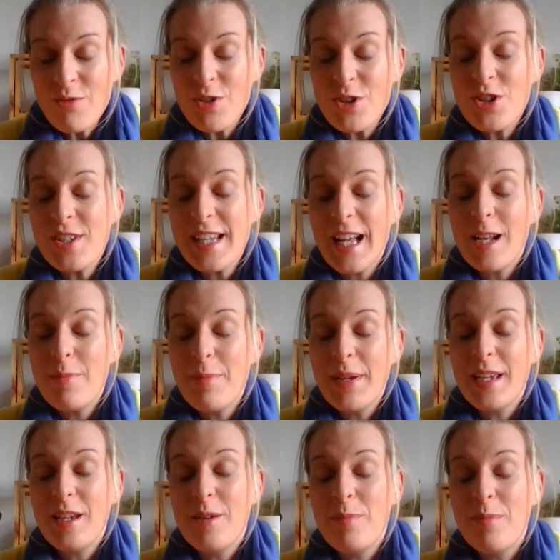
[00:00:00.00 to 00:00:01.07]
for just
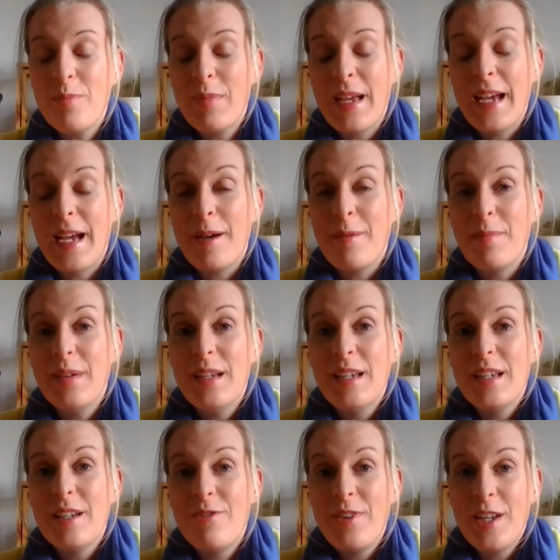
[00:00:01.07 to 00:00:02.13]
helping
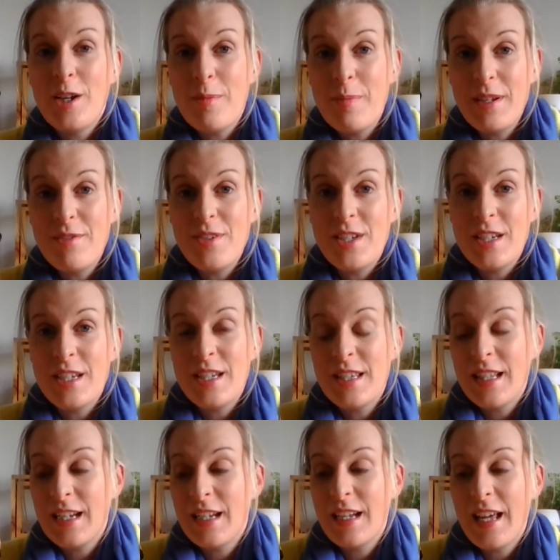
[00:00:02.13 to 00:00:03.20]
feel uplifted,
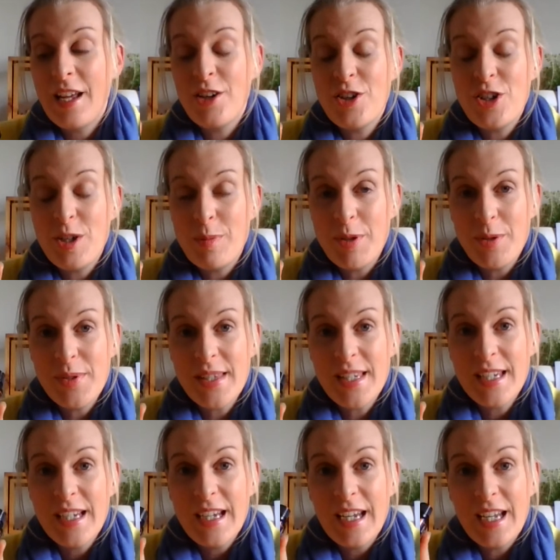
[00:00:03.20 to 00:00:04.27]
that little energy
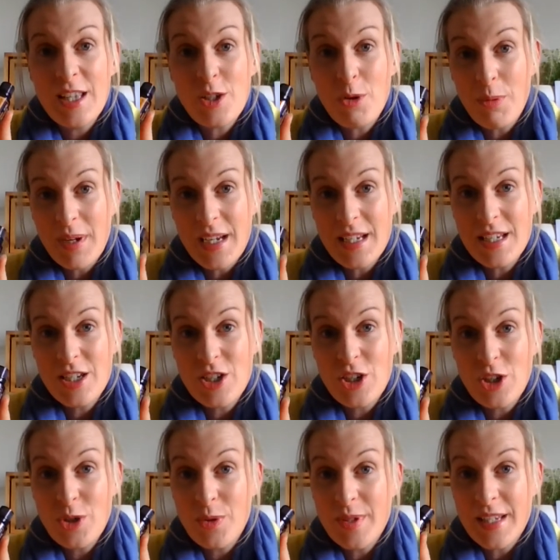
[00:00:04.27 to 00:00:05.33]
boost. It's great to
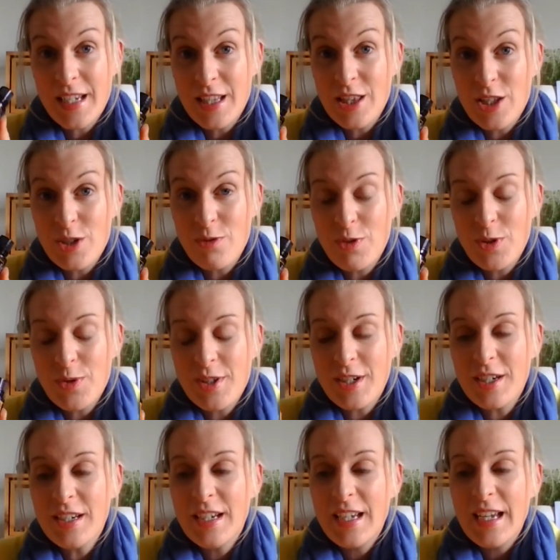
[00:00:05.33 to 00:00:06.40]
use in the
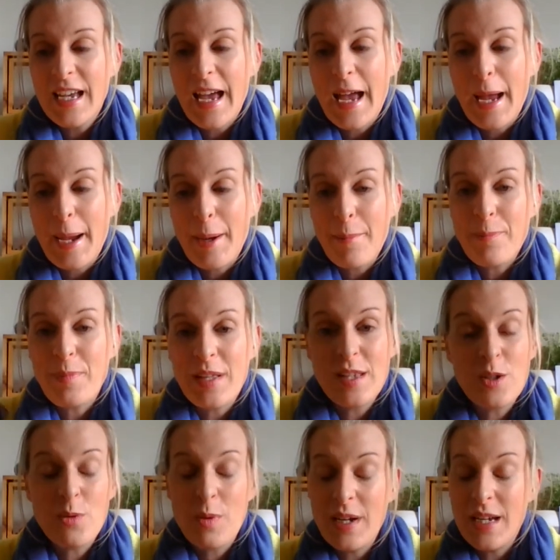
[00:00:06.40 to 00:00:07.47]
diffuser.
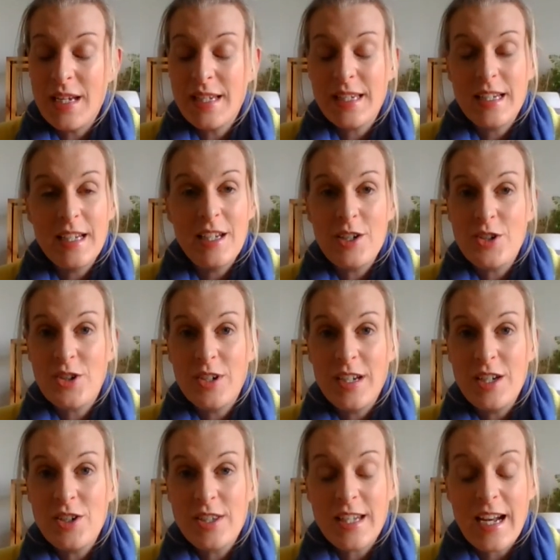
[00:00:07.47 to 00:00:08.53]
It's great
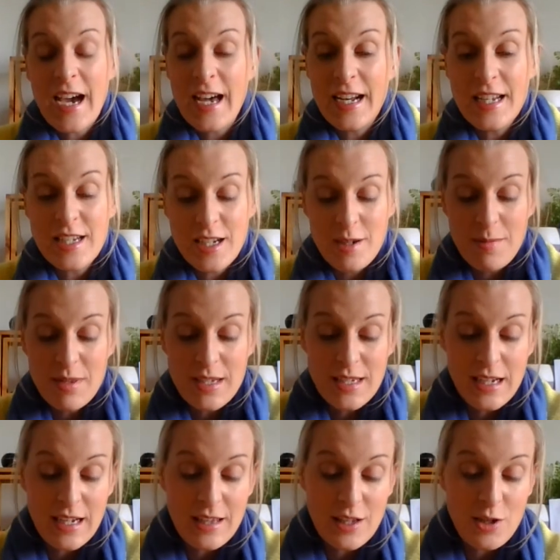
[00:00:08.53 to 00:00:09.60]
literally just at any time of the
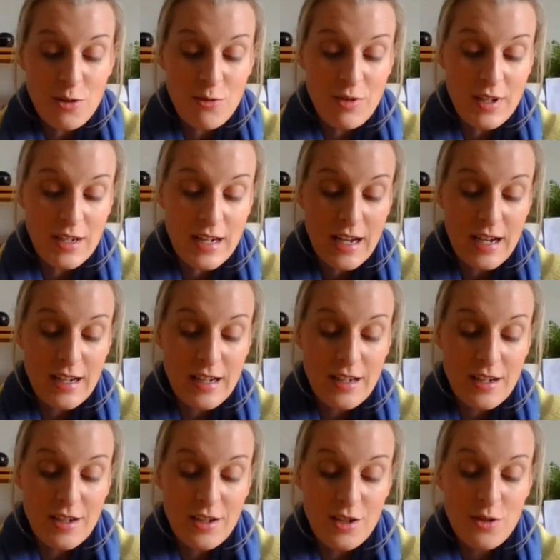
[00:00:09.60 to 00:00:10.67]
day that you feel,
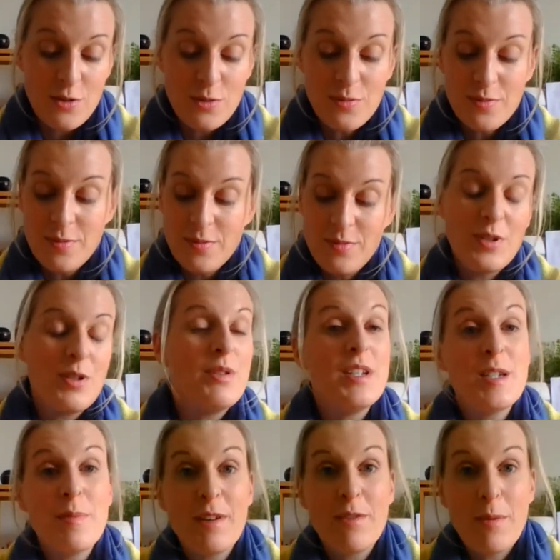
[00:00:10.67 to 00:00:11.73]
you know, you
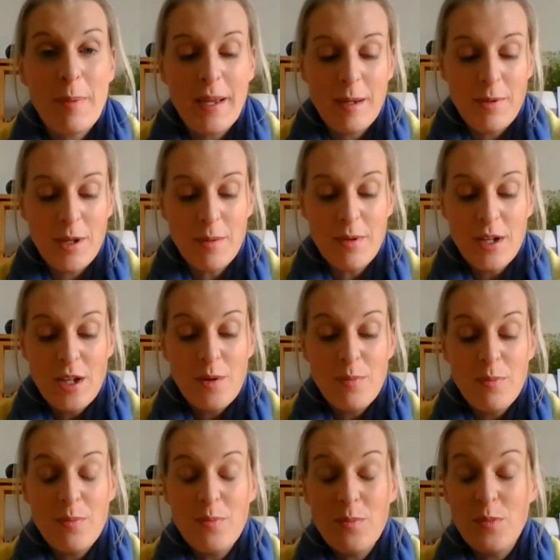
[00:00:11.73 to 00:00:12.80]
need a bit of a pick-me-up,
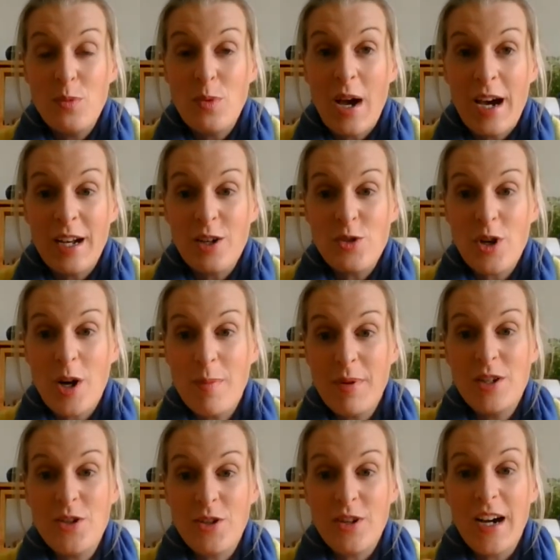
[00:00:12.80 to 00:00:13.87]
adding a drop
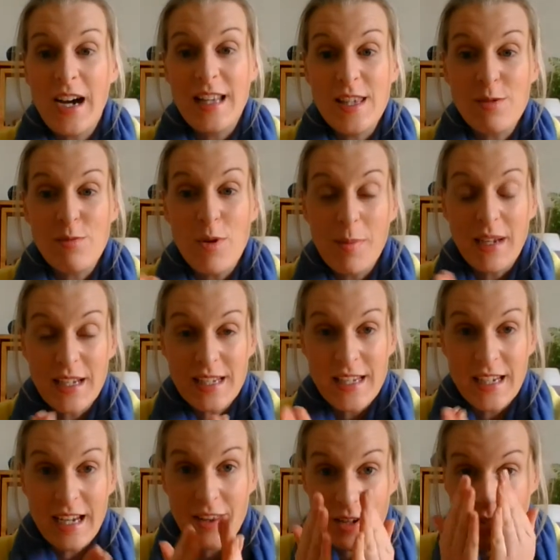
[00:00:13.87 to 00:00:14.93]
into your hands, rubbing it
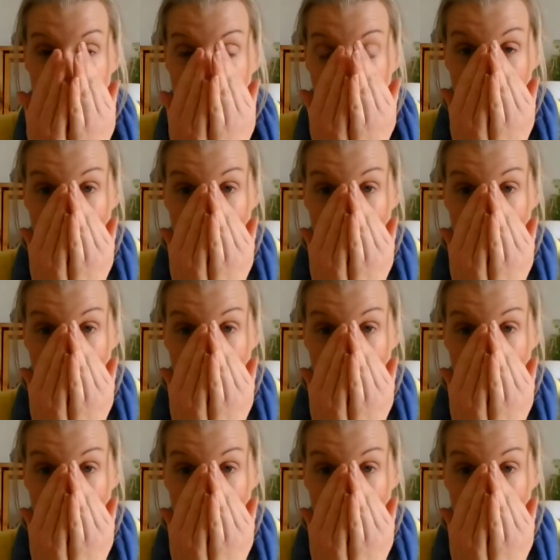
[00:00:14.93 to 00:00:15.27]
together